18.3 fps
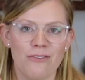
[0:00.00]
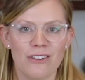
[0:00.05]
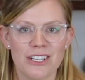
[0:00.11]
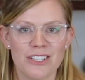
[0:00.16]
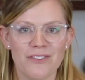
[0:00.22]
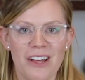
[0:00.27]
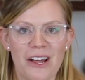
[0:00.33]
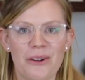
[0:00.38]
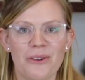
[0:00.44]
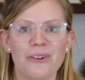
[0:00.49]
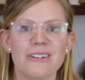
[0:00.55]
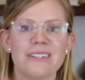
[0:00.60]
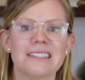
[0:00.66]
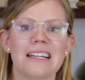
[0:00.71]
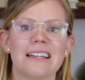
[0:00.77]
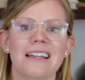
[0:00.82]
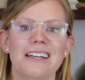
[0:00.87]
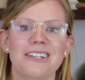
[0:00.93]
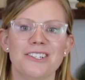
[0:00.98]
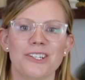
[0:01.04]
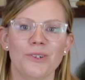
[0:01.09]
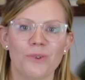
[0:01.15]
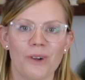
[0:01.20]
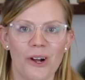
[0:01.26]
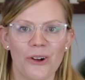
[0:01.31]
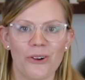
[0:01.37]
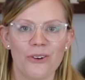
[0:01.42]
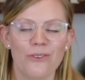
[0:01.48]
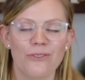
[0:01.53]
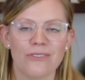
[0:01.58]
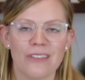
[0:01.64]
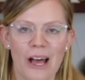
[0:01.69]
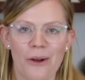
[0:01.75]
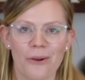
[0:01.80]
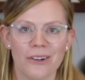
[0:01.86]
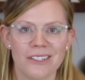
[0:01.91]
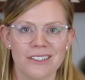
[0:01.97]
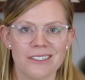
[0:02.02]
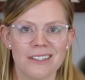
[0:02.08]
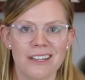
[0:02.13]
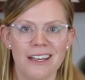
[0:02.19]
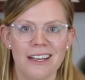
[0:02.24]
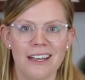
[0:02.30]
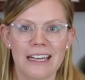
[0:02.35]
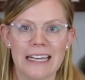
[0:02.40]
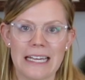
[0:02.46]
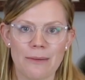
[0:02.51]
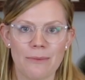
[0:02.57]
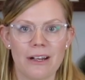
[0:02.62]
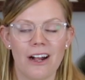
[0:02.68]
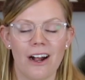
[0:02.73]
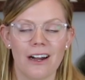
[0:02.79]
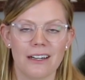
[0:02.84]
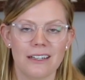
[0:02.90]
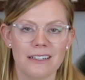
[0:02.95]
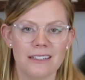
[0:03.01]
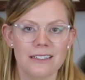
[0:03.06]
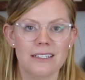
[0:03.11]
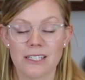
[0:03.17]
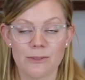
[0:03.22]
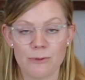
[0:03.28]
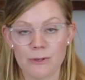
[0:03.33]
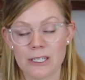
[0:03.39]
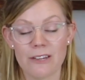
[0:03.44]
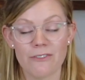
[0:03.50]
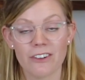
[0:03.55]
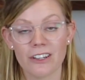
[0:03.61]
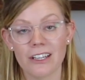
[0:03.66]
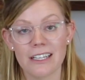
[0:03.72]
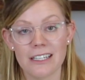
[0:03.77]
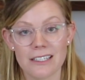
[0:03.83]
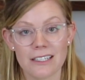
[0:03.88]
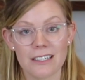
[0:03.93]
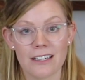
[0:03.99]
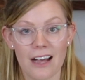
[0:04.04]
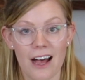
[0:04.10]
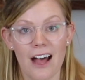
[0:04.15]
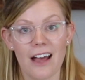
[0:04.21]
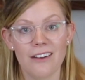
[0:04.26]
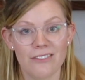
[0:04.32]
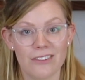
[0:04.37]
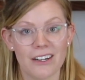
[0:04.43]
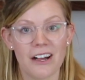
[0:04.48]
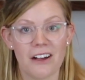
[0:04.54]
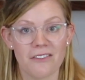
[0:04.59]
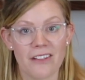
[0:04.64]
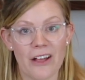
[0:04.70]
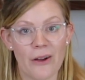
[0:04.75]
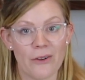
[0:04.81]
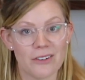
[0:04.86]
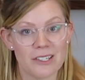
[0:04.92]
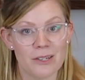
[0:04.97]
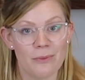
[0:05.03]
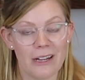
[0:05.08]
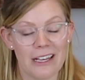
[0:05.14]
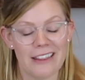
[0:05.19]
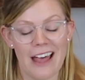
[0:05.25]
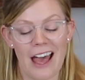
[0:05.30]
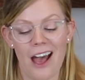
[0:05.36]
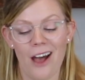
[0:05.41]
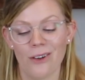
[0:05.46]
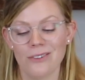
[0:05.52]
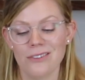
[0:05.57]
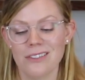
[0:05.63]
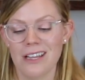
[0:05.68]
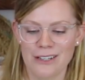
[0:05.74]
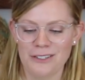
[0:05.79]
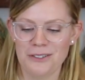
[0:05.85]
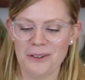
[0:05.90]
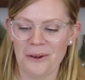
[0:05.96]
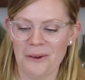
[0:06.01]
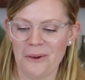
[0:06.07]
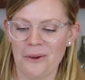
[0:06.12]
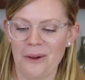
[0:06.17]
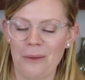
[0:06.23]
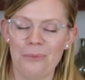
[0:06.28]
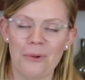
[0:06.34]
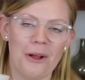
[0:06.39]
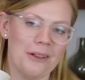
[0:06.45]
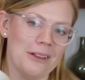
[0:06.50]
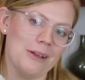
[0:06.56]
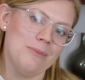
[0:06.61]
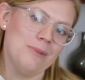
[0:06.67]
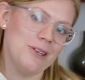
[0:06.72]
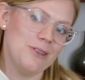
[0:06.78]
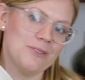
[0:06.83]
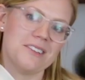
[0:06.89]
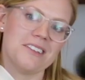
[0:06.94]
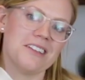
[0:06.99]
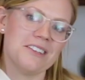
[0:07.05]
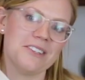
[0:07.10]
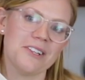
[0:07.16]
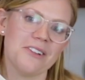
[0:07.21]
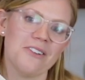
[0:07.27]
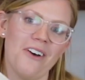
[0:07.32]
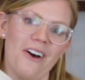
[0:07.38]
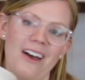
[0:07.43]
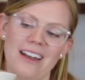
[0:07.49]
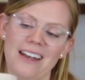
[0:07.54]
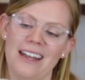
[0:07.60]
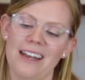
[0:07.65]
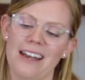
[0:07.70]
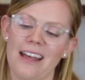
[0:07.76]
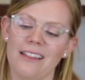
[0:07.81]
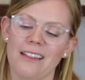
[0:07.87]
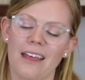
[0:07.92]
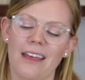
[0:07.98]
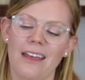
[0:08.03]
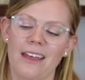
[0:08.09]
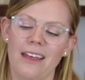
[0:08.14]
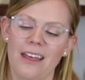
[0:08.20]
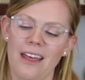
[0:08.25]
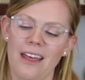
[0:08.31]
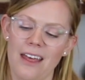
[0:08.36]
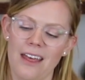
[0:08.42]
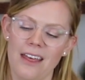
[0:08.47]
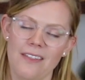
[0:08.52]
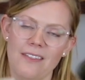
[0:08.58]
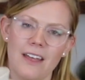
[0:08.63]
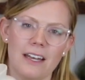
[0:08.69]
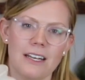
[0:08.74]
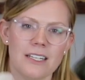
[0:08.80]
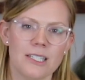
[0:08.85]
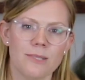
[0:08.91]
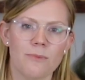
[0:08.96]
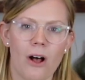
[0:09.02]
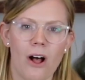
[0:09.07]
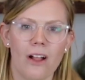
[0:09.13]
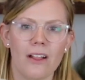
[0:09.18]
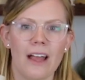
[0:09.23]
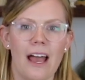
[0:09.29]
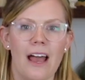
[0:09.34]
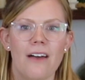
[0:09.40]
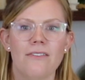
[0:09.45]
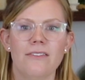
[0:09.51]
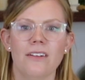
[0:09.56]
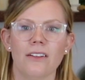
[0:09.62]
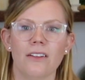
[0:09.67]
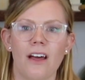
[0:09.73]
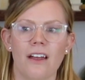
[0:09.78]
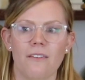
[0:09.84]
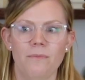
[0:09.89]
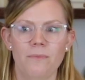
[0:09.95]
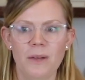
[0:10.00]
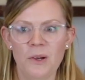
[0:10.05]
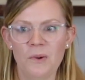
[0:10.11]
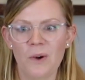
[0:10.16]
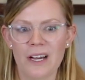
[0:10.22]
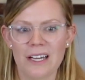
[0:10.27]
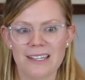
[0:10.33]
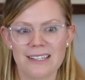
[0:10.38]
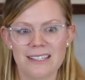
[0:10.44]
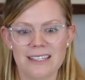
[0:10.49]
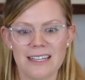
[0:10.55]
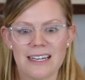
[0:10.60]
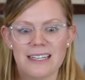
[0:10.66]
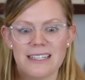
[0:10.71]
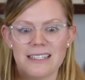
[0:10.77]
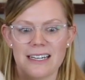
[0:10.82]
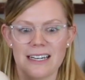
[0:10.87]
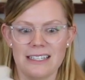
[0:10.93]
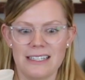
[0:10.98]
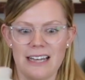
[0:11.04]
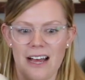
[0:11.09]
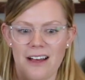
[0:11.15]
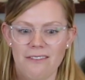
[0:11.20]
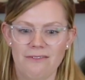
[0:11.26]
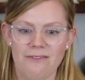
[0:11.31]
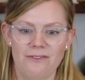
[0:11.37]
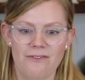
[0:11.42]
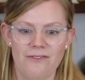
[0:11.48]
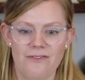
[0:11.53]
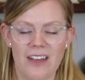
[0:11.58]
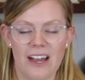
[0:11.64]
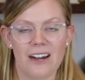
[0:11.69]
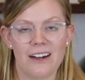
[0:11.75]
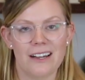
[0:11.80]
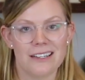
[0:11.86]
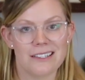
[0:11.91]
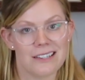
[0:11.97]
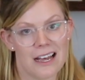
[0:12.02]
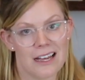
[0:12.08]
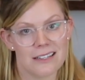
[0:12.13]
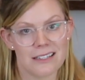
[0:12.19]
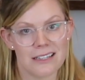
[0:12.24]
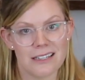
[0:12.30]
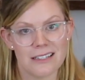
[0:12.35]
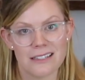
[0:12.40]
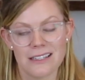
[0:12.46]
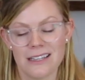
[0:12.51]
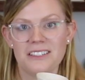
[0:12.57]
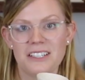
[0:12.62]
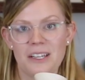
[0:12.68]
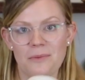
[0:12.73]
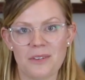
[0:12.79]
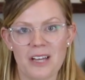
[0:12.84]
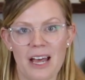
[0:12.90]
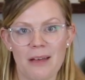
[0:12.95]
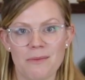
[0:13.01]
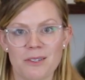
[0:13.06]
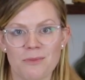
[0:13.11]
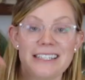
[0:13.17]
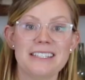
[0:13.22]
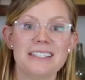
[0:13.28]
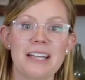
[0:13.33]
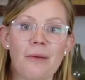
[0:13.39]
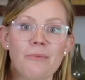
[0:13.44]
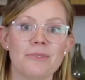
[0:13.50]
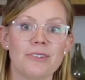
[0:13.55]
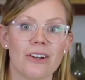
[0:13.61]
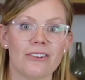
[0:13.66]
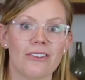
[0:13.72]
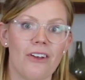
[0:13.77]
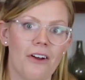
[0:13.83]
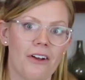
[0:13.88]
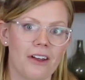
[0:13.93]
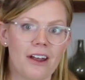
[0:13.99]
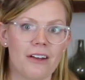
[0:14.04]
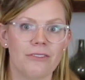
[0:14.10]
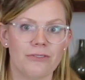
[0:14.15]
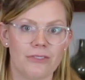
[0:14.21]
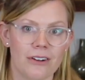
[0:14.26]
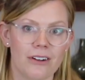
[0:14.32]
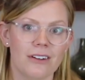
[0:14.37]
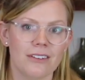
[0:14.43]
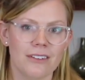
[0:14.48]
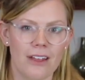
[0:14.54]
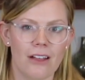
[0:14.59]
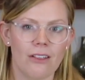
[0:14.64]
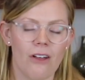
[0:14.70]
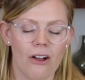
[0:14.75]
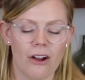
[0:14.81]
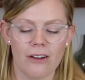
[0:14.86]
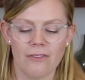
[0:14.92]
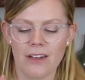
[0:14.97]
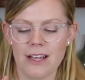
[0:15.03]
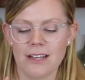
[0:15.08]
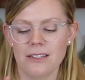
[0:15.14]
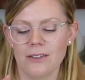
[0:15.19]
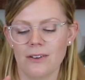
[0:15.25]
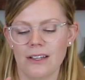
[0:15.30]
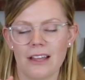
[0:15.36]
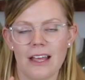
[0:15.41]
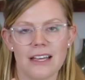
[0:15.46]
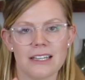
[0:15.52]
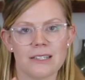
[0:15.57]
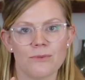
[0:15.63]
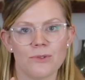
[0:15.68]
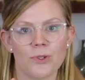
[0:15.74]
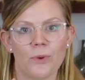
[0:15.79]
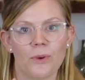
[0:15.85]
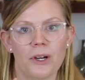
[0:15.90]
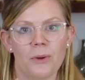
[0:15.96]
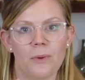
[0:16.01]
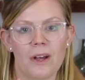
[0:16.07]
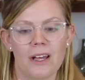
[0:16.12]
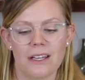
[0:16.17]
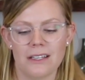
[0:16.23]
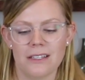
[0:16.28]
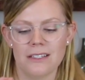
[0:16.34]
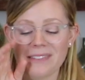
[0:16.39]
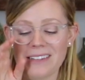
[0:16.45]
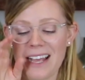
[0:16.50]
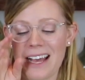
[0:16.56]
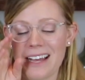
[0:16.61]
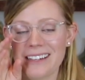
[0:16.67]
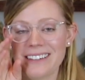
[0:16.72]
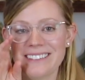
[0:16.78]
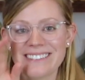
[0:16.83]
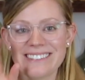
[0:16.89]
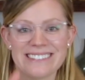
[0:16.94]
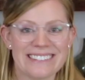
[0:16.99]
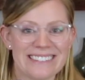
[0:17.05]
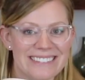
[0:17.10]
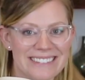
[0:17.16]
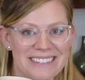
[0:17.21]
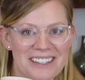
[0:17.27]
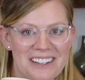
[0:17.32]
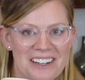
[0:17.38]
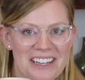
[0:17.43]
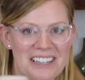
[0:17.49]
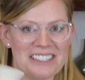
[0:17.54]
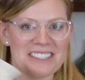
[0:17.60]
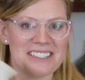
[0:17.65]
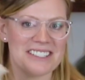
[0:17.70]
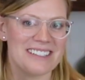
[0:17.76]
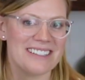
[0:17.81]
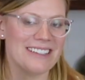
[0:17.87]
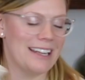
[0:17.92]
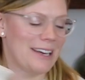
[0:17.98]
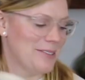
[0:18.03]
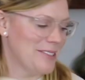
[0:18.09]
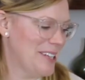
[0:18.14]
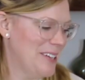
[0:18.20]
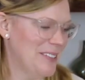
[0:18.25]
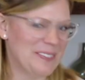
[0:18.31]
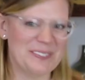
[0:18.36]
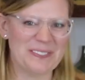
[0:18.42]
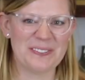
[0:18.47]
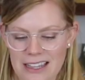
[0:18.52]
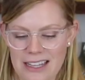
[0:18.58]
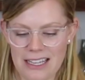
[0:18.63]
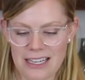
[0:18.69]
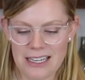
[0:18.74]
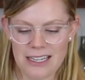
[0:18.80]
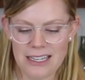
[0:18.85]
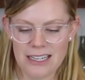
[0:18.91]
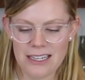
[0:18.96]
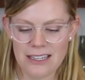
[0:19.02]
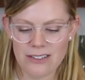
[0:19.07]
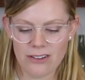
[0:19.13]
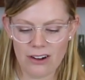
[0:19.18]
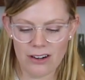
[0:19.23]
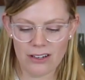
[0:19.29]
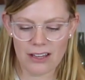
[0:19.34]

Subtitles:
fresh flowers. I like to grow flowers in my garden, specifically to cut flowers to bring in the house. So I'll probably be using this a lot. And I like that it's small. I have a lot of big ones and it's nice to have varying sizes. Sometimes the stems aren't long enough for a longer vase, so I like some shorter ones. Yeah. I just thought it was cute. These are